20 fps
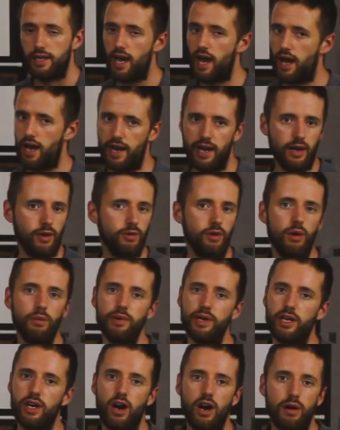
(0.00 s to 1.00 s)
yeah,
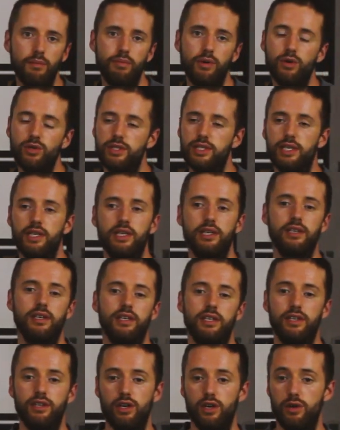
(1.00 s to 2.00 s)
anaerobic
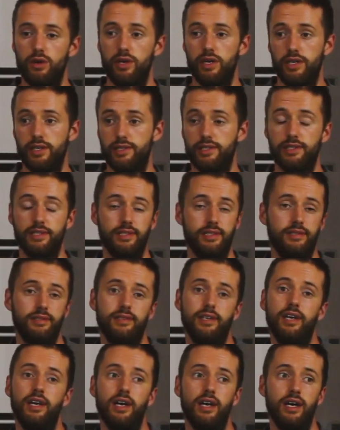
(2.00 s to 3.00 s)
composting, you know,
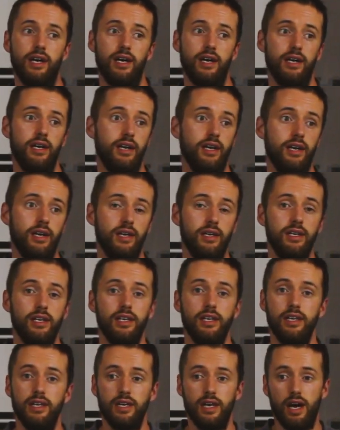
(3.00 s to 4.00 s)
it's
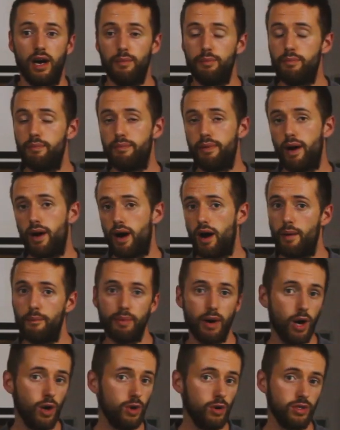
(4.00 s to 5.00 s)

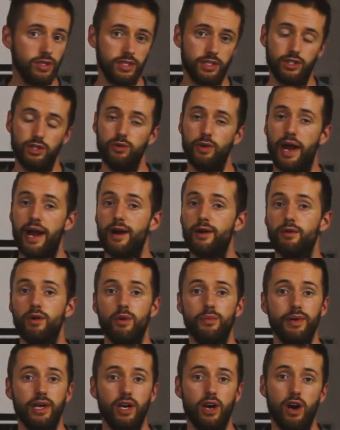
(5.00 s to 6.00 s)
opposed to
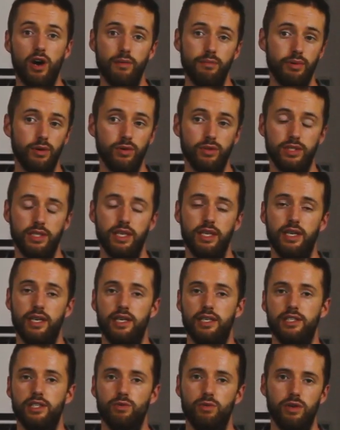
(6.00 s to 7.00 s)
aerobic composting.
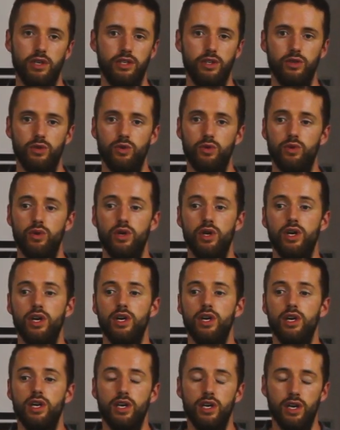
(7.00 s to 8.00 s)
It's where you
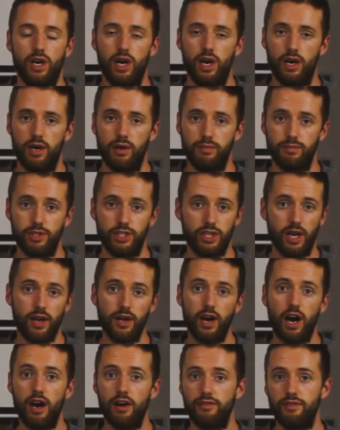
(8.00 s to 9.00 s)
shut
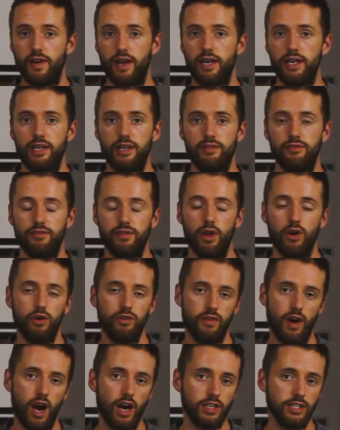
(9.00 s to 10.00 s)
off any flow
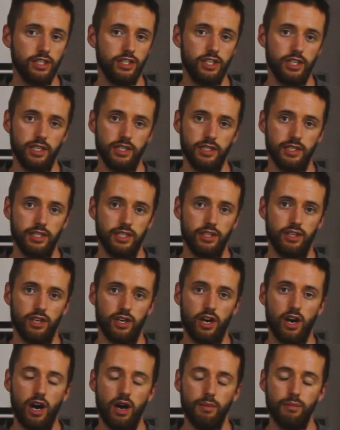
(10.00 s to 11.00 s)
of oxygen to your
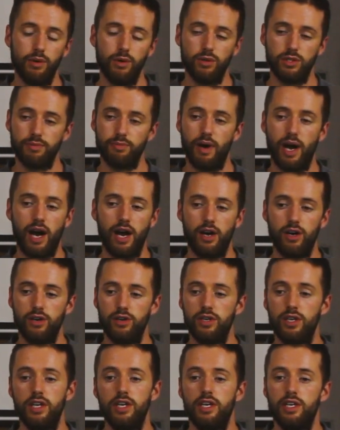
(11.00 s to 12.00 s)
compost
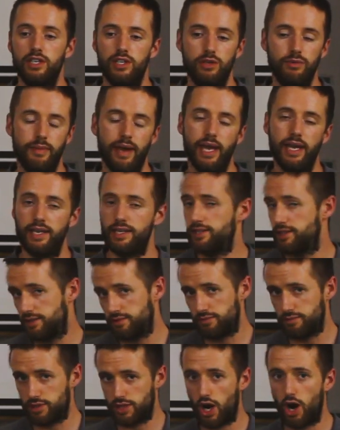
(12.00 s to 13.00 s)
pile. You may
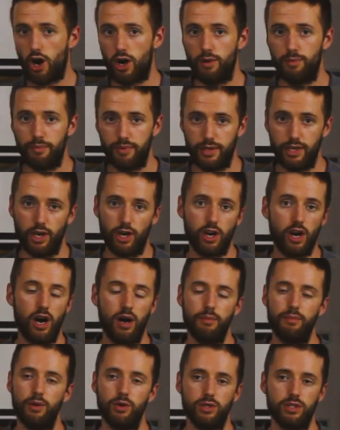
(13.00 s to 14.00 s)
tarp your
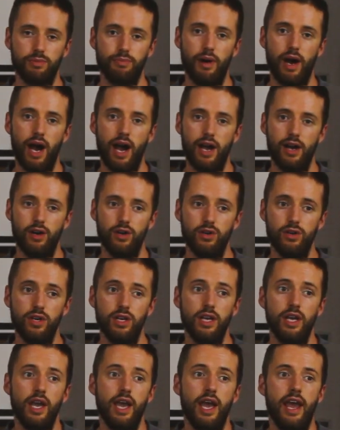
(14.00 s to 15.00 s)
compost pile,
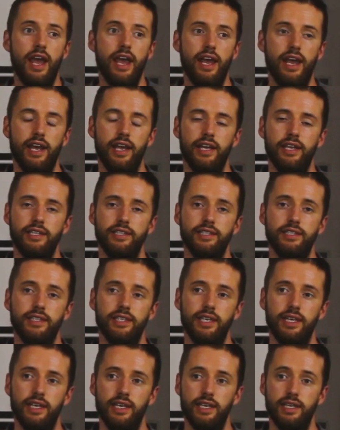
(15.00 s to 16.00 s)
and
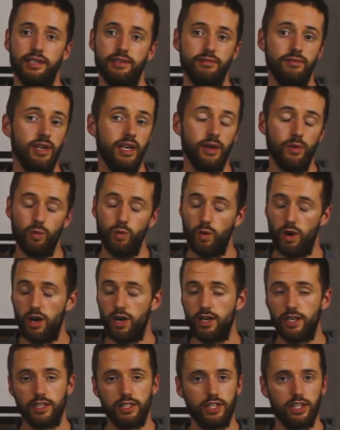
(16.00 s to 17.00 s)
it
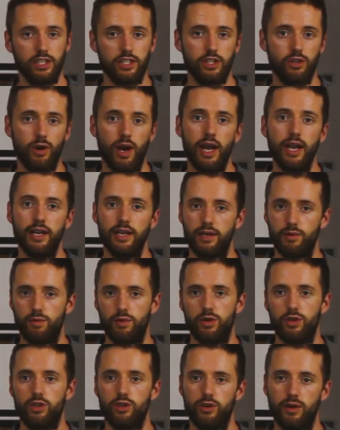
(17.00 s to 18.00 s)
works just great. It
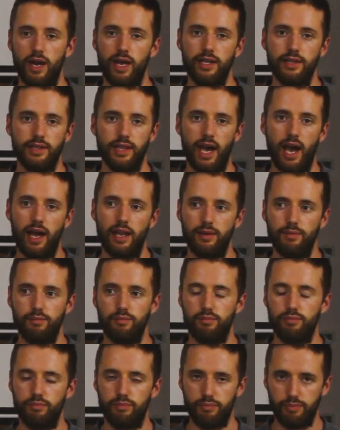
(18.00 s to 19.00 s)
will create
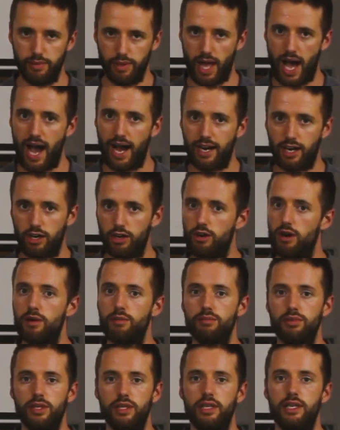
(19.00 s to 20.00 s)
that black,
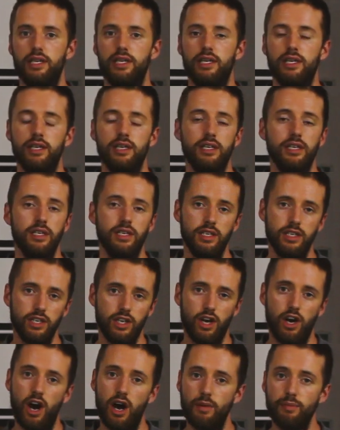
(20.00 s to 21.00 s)
crumbly
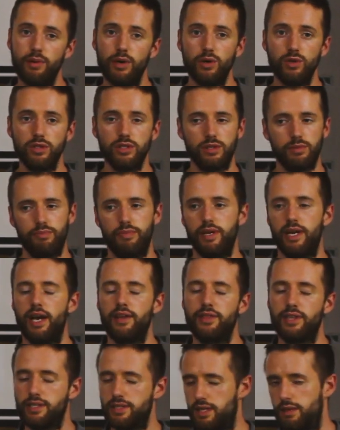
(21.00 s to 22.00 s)
compost, but
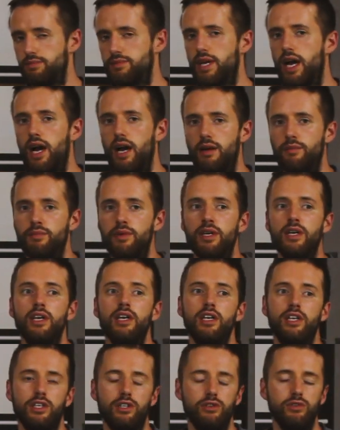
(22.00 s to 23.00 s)
at the same time,
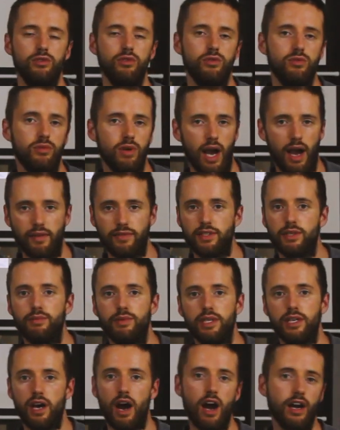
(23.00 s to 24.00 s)
you have to
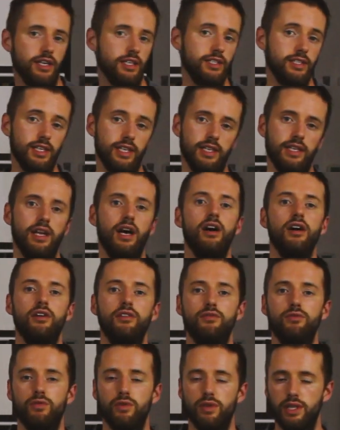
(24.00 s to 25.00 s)
be cognizant
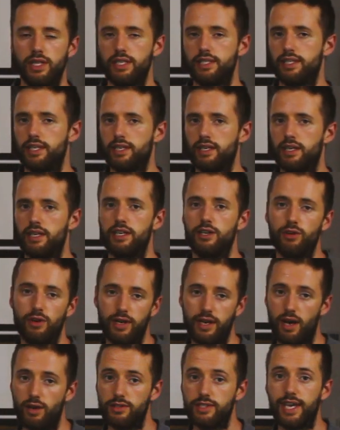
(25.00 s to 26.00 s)
of releasing
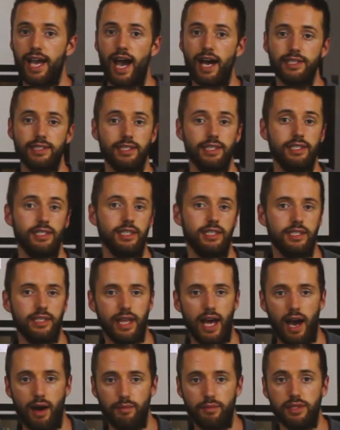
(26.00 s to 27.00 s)
greenhouse gases into
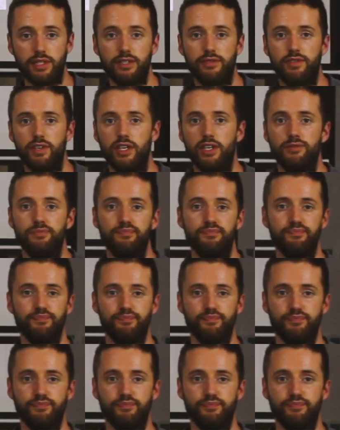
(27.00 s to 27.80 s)
the atmosphere.